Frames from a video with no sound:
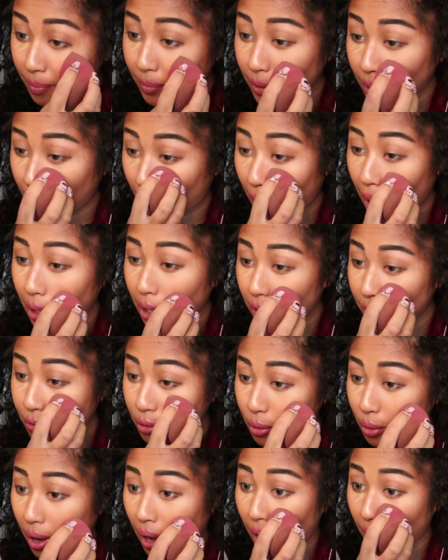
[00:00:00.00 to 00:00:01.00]
if
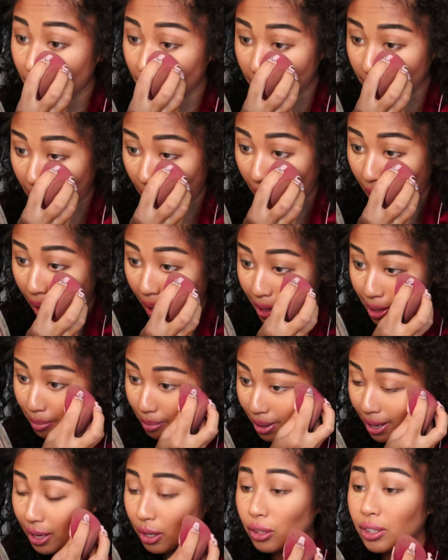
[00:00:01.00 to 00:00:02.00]
you have
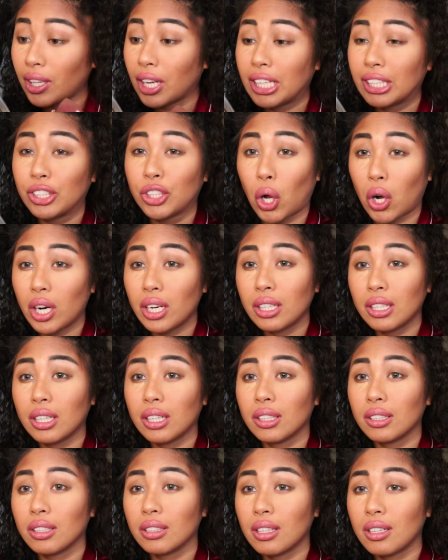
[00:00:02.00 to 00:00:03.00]
like
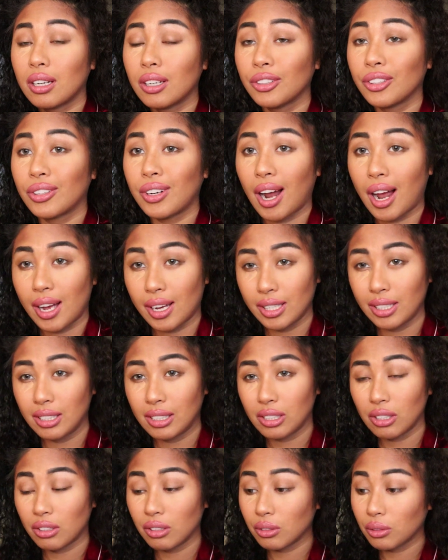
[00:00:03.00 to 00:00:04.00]
dark under eye
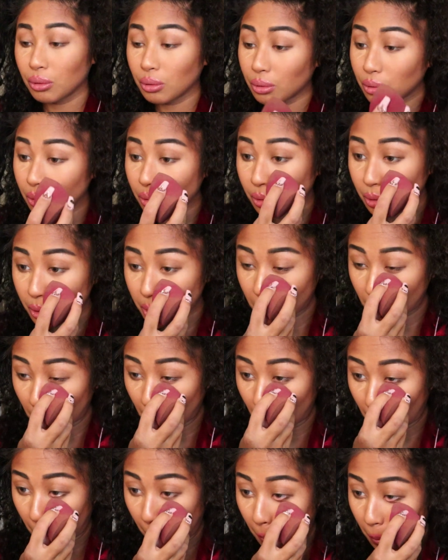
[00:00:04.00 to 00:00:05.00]
circles,
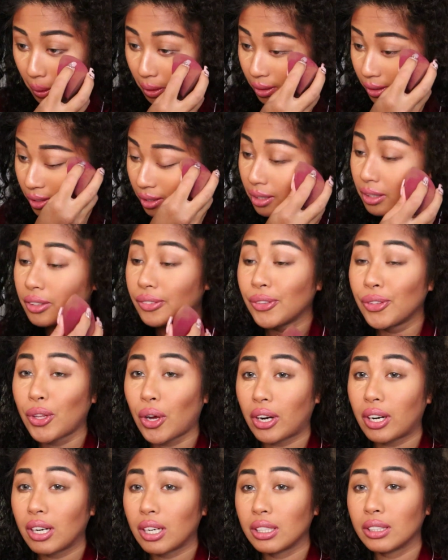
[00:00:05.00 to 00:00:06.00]

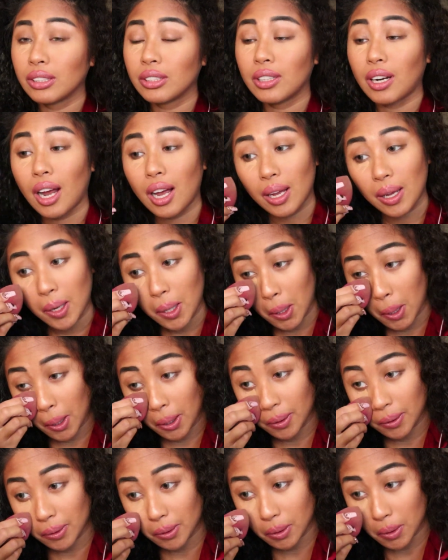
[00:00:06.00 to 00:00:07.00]
dark under
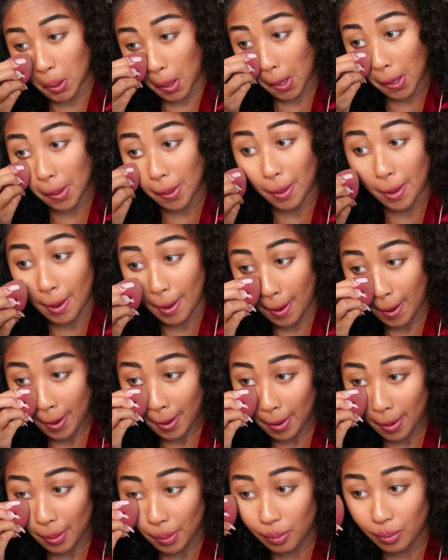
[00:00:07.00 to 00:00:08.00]
eyes,
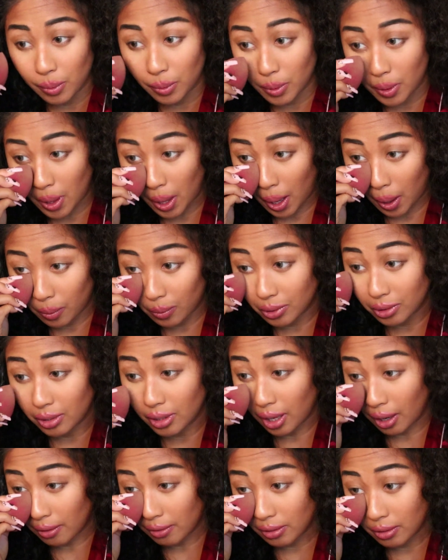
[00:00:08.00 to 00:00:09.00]
that would
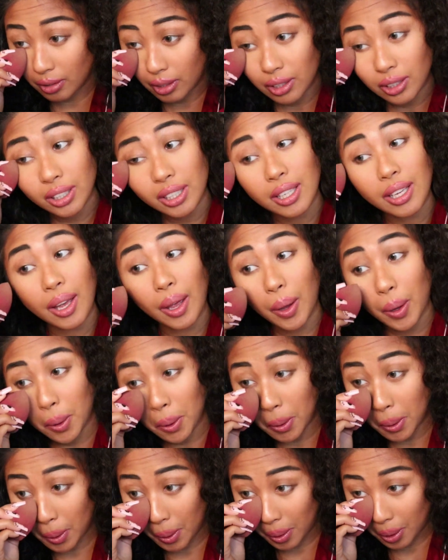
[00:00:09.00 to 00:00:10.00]
definitely
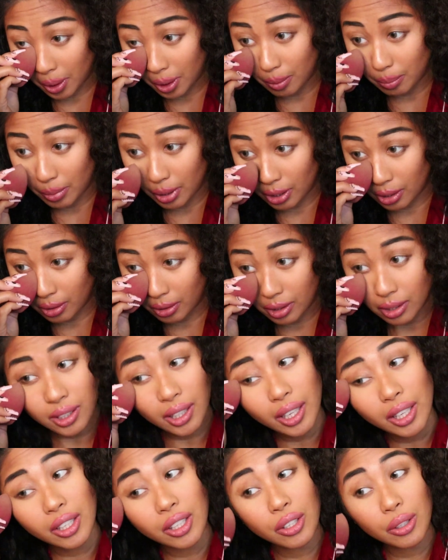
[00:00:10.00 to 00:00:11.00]
help. It looks
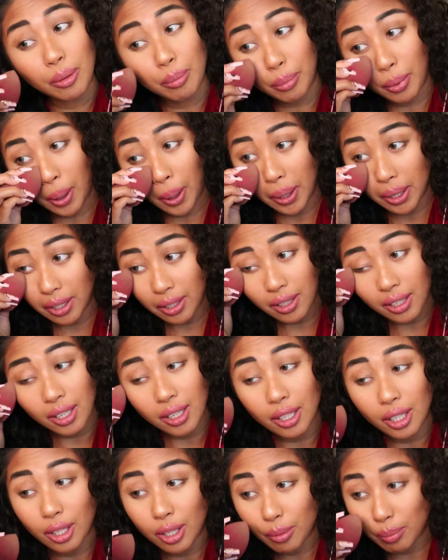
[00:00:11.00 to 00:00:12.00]
like you're brightened
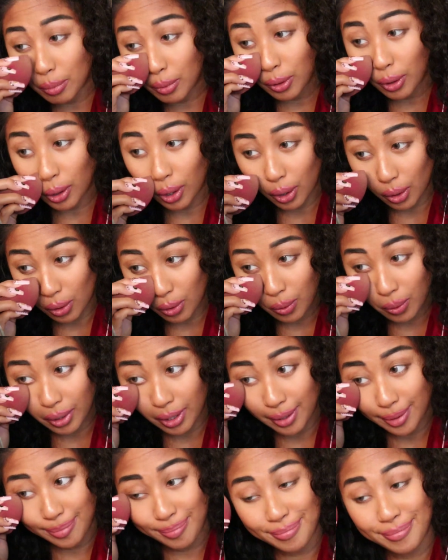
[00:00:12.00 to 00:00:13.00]
up,
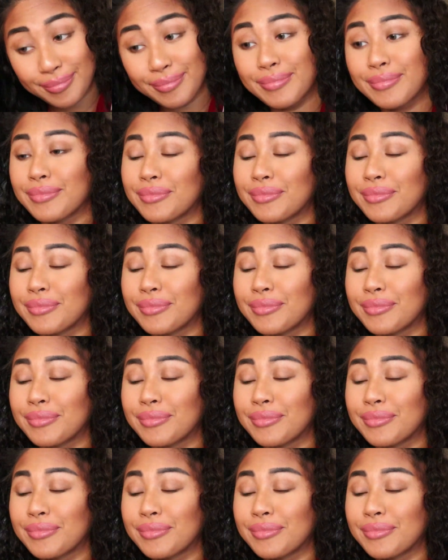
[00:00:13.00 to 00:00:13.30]
glowing.